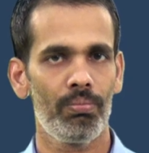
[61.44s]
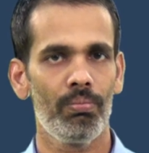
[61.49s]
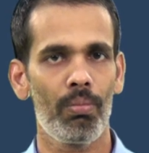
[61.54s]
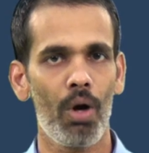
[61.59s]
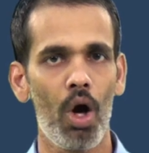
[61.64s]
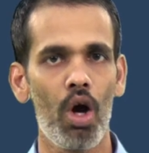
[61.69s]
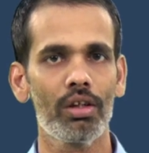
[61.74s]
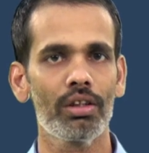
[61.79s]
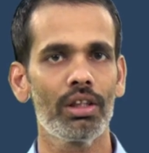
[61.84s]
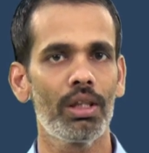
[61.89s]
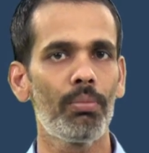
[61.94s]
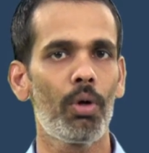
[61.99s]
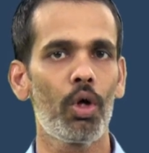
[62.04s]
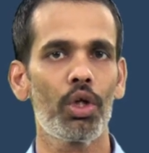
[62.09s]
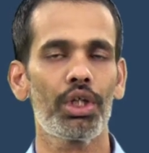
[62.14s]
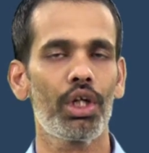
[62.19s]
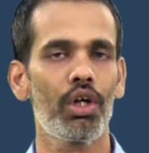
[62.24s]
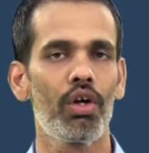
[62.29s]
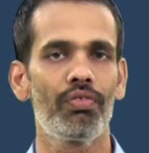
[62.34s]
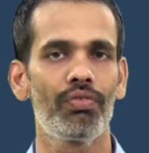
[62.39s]
block the
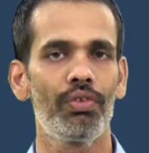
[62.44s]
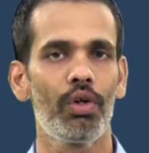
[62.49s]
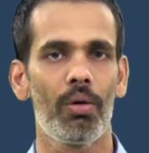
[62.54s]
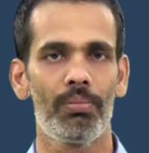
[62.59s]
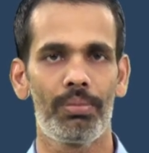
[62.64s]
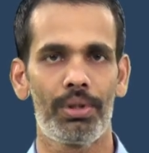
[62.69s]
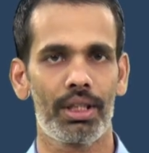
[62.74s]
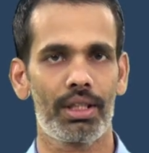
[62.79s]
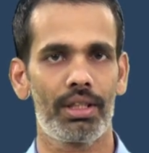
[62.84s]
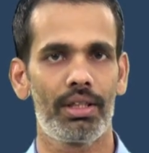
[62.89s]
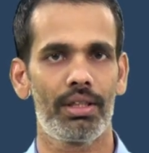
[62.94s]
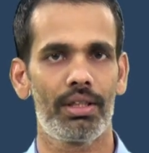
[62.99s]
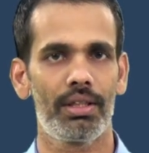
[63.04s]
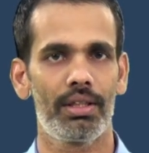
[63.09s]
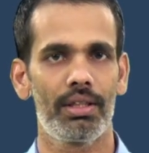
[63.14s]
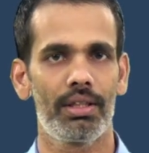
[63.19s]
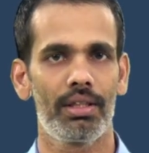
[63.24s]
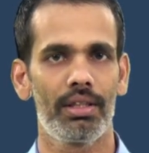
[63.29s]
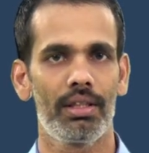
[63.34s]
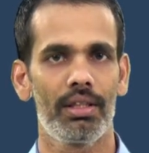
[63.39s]
motion of the
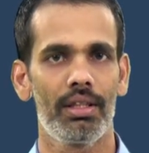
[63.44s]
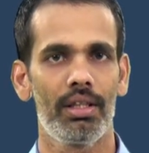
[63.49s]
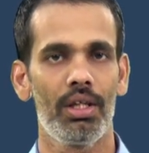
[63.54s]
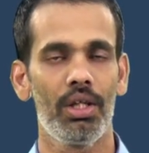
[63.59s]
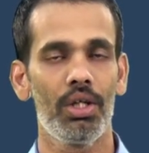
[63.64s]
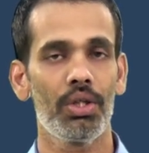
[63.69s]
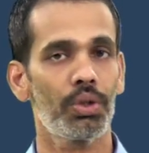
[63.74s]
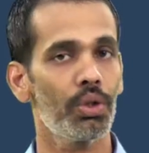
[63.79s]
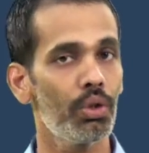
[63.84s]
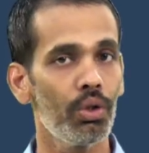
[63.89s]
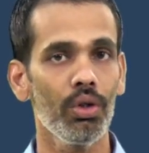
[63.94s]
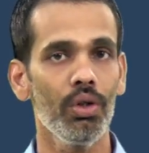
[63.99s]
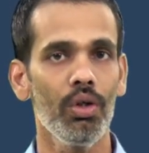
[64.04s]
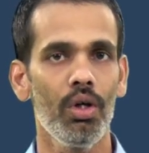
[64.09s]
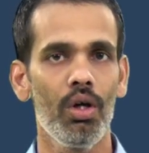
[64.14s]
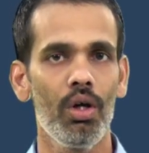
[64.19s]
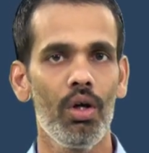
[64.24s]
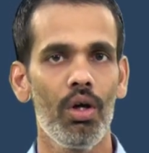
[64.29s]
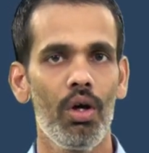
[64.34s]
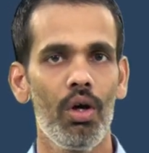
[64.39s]
objects. So,
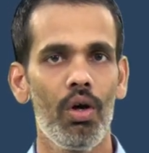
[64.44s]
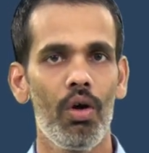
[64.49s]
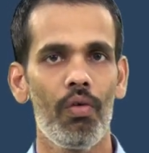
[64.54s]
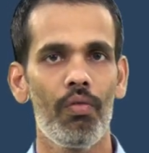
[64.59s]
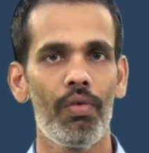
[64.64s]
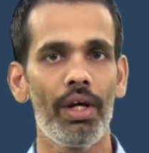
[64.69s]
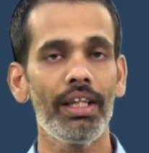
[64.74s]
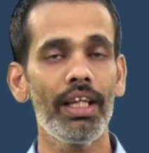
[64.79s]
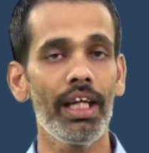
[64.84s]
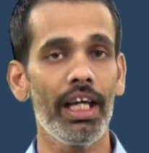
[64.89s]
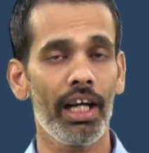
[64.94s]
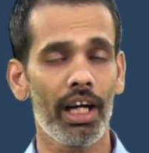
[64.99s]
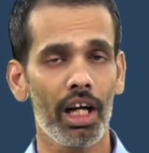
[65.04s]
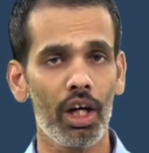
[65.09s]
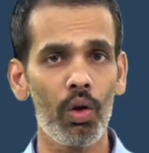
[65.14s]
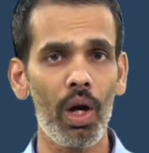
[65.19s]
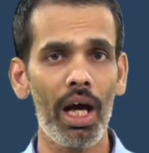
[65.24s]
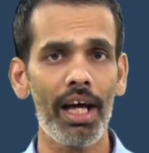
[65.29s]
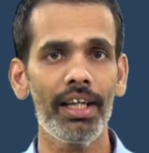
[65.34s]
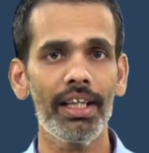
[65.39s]
when the
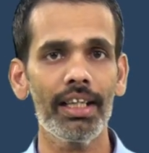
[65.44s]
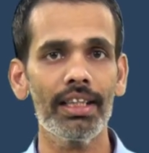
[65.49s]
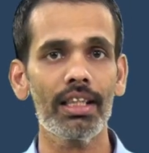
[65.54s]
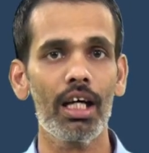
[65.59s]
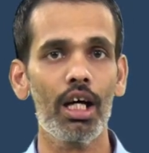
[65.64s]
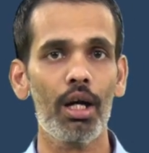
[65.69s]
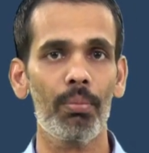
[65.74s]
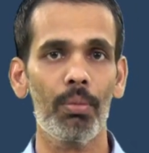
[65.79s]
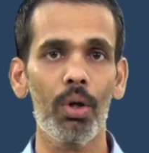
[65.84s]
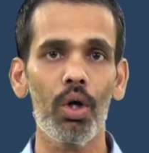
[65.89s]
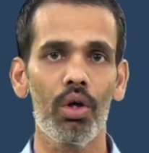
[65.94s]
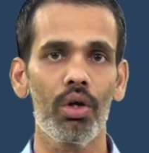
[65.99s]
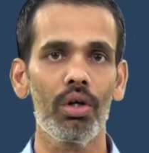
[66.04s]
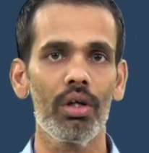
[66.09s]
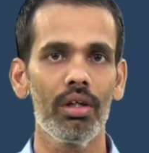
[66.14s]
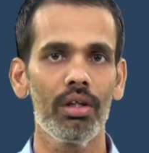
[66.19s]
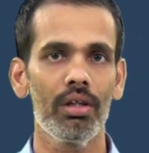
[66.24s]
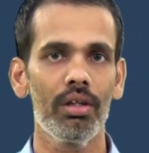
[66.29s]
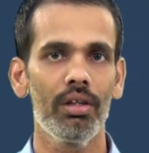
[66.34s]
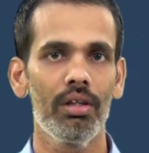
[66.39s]
irregularities are more,
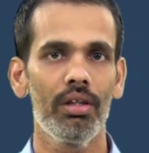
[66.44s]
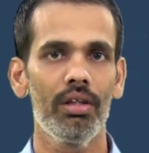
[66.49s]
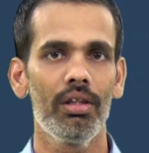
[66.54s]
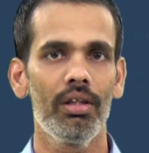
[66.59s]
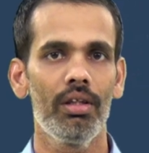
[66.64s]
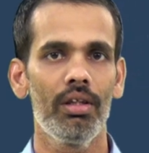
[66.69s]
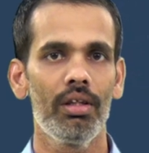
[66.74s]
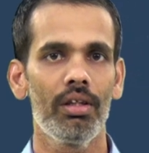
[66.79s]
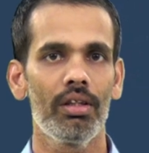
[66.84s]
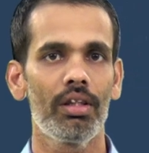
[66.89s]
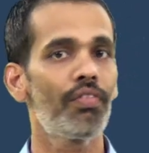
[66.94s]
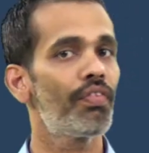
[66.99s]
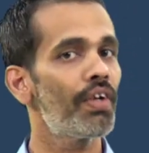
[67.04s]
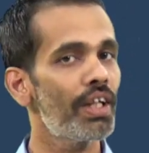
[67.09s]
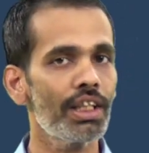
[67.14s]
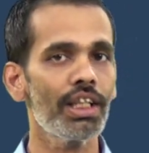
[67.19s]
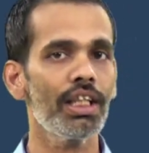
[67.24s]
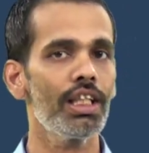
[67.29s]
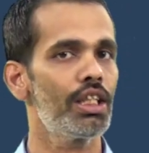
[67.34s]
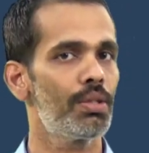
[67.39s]
the
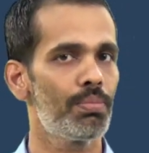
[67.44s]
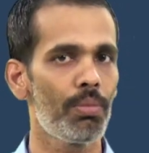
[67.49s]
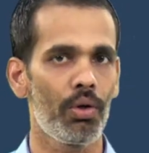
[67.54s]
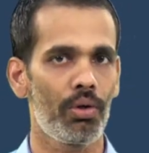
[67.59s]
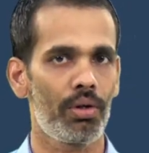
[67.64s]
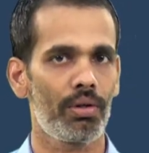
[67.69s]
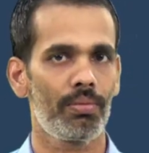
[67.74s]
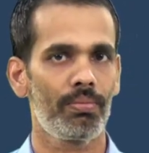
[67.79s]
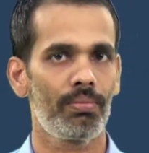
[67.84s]
friction is more.